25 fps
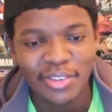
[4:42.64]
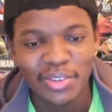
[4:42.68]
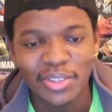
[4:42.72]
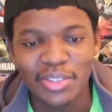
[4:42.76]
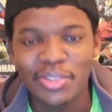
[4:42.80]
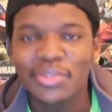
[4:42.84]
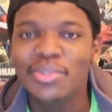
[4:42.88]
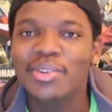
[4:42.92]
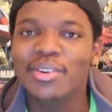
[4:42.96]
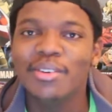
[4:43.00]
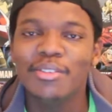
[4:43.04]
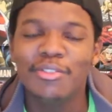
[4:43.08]

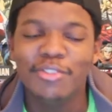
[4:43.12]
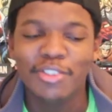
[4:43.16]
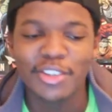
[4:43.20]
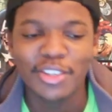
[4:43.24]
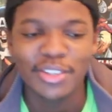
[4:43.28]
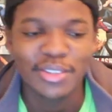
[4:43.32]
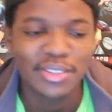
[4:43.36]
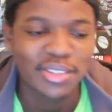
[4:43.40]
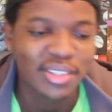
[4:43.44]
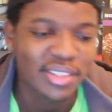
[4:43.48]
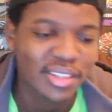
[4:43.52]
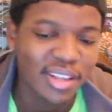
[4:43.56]
with
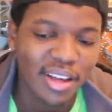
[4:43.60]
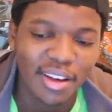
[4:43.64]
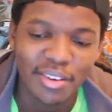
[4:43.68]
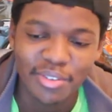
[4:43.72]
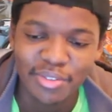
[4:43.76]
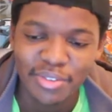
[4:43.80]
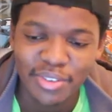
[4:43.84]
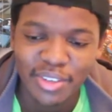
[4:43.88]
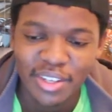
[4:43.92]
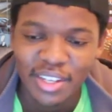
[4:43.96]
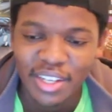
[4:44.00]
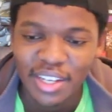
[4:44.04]
trivial
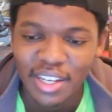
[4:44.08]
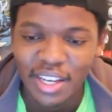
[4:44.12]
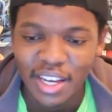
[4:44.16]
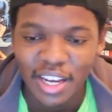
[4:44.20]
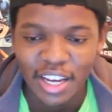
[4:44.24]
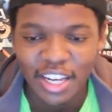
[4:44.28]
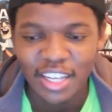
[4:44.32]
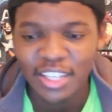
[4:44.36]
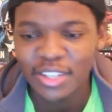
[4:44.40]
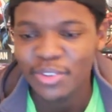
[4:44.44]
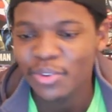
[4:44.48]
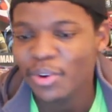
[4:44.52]
stuff.
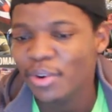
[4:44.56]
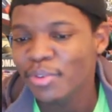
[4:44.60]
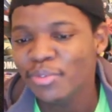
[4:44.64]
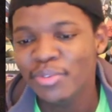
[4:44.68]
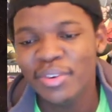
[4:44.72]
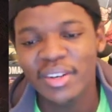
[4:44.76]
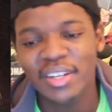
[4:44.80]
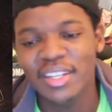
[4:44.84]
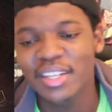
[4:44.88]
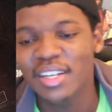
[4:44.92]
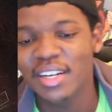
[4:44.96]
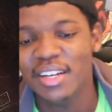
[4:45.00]
Anyway, I
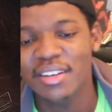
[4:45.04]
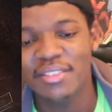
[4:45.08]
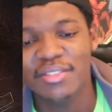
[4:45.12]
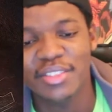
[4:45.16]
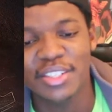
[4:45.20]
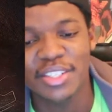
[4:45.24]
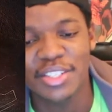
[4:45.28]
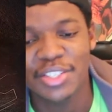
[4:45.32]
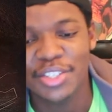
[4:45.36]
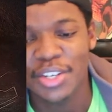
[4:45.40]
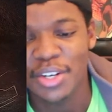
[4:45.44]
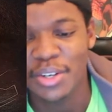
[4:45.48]
really
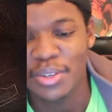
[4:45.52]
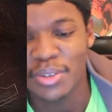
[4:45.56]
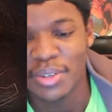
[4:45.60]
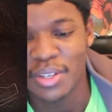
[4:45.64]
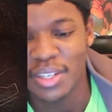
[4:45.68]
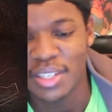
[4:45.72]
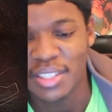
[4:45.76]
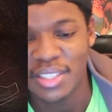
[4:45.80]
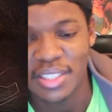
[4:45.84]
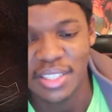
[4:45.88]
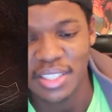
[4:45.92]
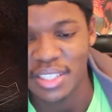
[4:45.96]
love the
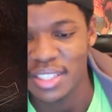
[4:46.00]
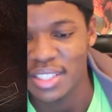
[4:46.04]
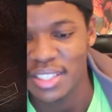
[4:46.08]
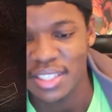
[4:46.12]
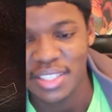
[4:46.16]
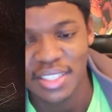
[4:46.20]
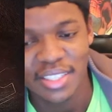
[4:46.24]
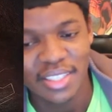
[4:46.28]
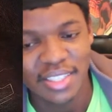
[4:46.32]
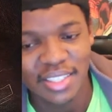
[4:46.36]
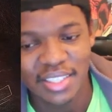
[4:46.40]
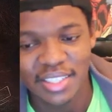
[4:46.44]
show. This
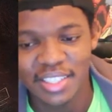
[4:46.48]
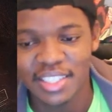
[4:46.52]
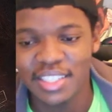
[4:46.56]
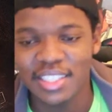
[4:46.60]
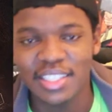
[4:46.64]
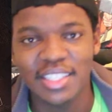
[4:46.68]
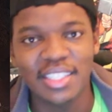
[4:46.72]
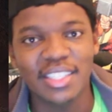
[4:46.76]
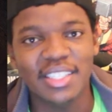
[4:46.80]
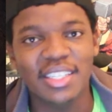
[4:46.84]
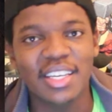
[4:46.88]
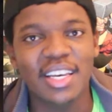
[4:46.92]
is
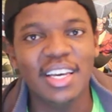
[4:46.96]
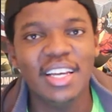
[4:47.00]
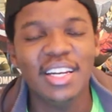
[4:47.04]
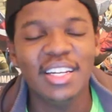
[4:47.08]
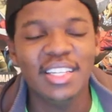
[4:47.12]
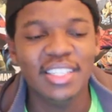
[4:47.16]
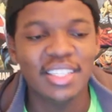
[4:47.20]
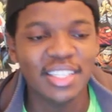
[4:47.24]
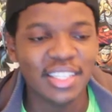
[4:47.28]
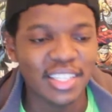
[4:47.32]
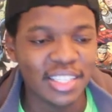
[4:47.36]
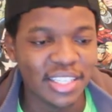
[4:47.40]
DC
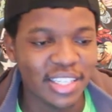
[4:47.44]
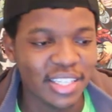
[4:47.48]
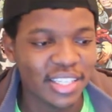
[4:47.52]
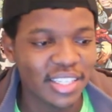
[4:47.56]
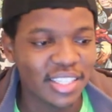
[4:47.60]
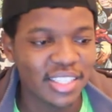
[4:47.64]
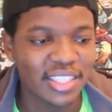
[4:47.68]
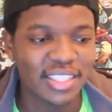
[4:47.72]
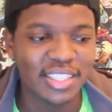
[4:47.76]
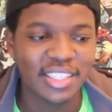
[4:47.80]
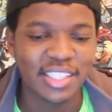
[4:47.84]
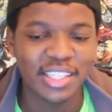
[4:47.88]
killing the
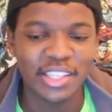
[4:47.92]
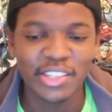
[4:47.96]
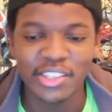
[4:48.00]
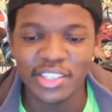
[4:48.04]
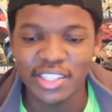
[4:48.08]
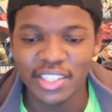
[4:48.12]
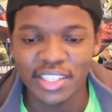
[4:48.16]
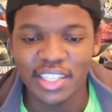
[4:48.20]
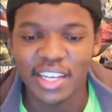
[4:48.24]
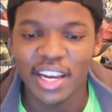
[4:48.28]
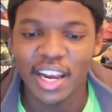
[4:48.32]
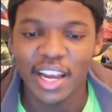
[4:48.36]

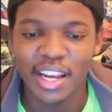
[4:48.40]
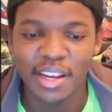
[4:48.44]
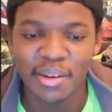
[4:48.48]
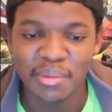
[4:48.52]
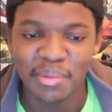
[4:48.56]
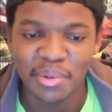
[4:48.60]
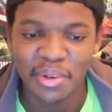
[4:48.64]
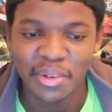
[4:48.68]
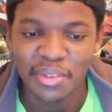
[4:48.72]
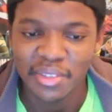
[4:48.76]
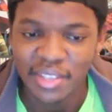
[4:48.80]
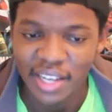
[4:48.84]
series
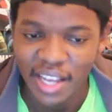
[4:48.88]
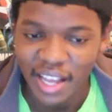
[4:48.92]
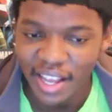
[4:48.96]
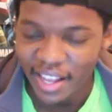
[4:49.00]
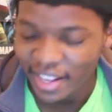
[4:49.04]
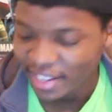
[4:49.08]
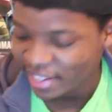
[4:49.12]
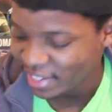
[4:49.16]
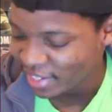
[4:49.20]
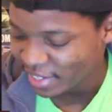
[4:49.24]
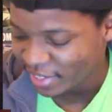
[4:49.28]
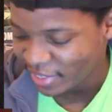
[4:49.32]
game, no
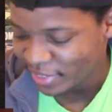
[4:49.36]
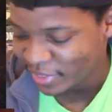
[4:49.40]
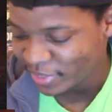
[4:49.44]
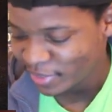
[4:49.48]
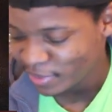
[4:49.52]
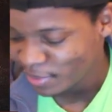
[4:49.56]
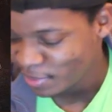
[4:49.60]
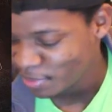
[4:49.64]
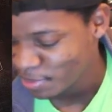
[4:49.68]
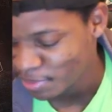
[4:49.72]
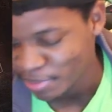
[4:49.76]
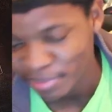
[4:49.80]
lie,
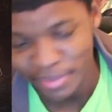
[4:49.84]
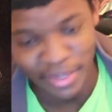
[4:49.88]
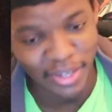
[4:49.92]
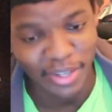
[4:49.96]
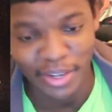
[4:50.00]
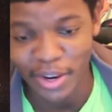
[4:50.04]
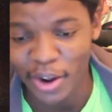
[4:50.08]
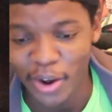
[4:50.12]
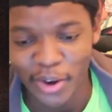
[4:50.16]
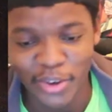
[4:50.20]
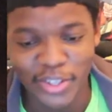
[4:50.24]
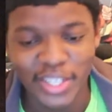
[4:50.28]

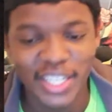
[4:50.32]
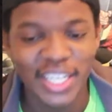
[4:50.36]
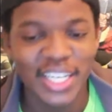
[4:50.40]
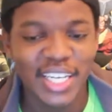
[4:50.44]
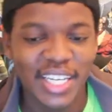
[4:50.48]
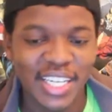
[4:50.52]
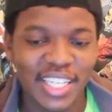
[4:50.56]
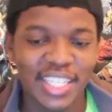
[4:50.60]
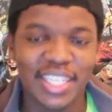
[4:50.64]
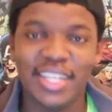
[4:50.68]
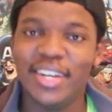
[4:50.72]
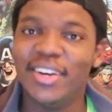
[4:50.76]
yo.
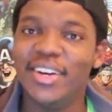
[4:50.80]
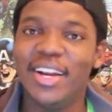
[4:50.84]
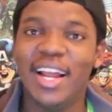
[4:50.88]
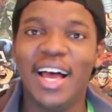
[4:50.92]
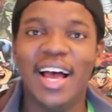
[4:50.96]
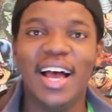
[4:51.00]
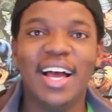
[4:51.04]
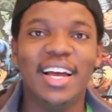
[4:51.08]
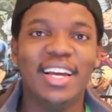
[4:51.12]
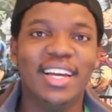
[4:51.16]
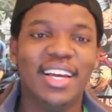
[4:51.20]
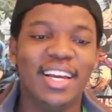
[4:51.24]
No
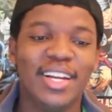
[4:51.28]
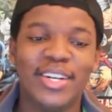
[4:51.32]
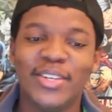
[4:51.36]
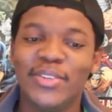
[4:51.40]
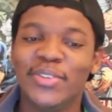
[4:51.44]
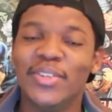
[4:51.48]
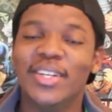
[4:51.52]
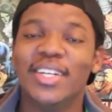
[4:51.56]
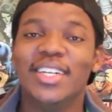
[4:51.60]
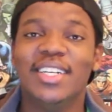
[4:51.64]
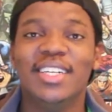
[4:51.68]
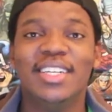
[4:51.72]
lie.
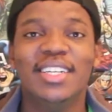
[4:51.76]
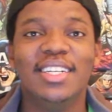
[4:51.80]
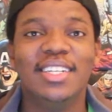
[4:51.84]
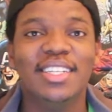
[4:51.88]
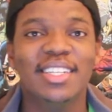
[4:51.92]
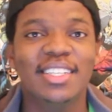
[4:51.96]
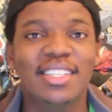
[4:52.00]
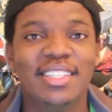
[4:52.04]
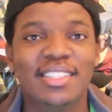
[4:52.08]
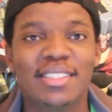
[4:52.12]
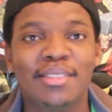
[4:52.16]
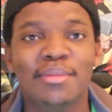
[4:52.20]
Anyway,
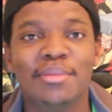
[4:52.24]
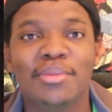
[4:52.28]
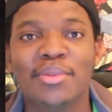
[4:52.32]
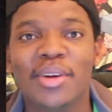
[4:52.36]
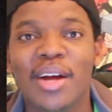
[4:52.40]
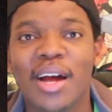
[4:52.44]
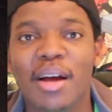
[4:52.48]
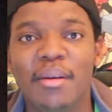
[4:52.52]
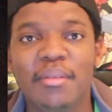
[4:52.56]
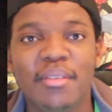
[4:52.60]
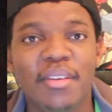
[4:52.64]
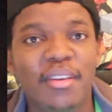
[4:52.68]

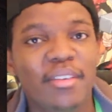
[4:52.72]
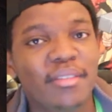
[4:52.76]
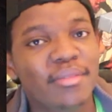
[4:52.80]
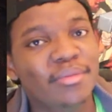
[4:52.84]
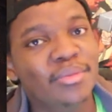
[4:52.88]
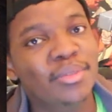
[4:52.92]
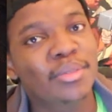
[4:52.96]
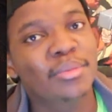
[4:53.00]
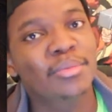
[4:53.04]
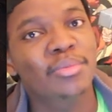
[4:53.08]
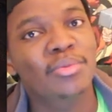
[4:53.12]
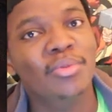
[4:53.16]
subscribe if you
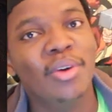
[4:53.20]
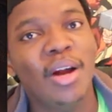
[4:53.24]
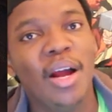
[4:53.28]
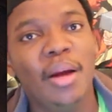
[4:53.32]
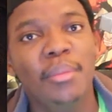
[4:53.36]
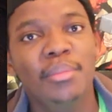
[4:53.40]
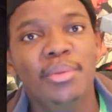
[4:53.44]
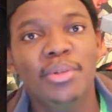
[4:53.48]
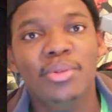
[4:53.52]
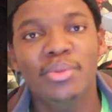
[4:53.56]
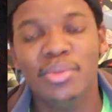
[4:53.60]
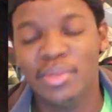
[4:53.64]
haven't
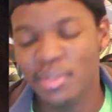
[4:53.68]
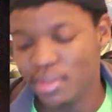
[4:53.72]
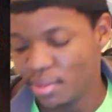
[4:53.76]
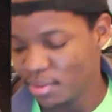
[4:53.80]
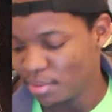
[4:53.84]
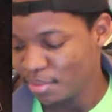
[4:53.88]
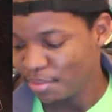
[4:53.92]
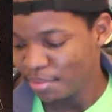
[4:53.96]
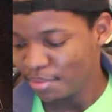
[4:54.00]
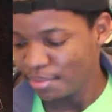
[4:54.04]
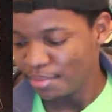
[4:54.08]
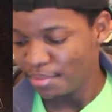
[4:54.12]
subscribed.
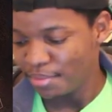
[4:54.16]
Deuces.